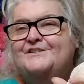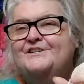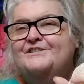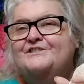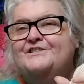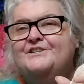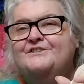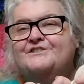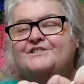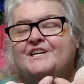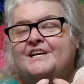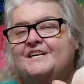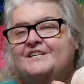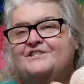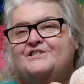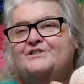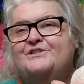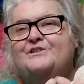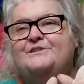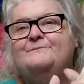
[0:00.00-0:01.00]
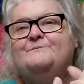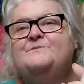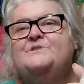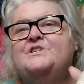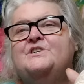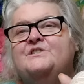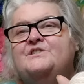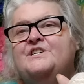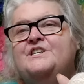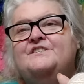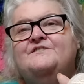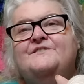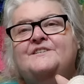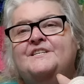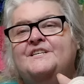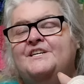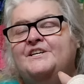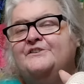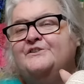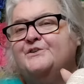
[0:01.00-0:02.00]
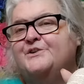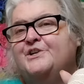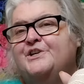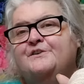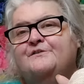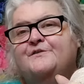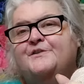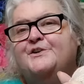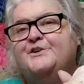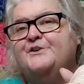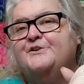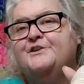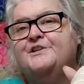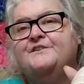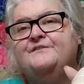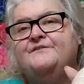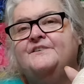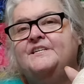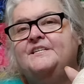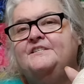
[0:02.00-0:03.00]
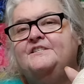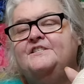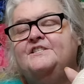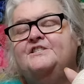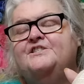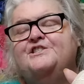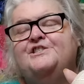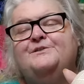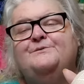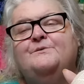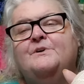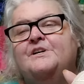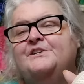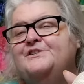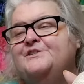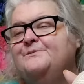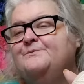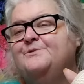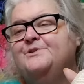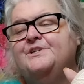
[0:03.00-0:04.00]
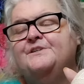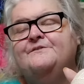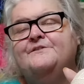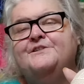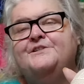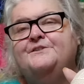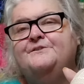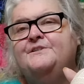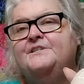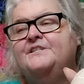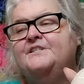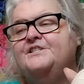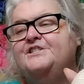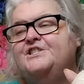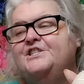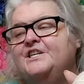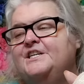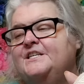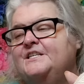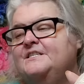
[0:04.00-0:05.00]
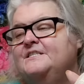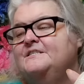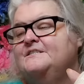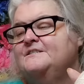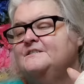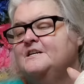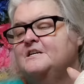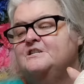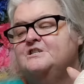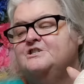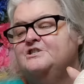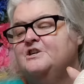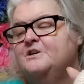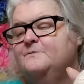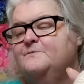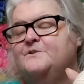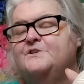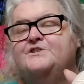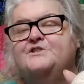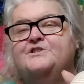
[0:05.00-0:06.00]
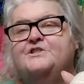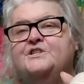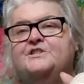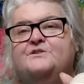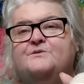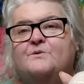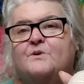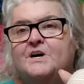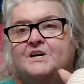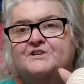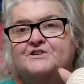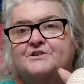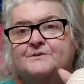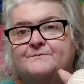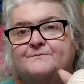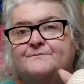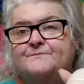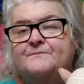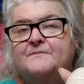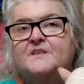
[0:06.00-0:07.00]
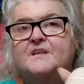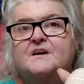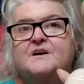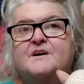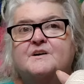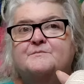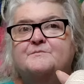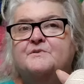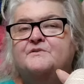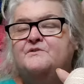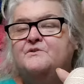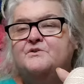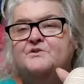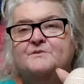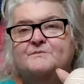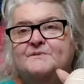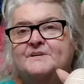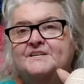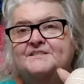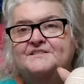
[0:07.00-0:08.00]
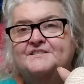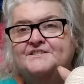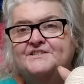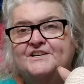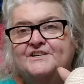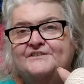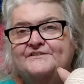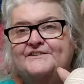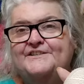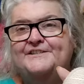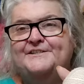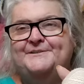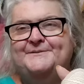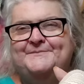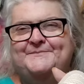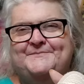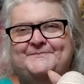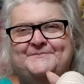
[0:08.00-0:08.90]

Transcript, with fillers: There's no schedule. These videos are here for your convenience. You watch them whenever you get a chance. I just hope that you get to watch them before the month is over.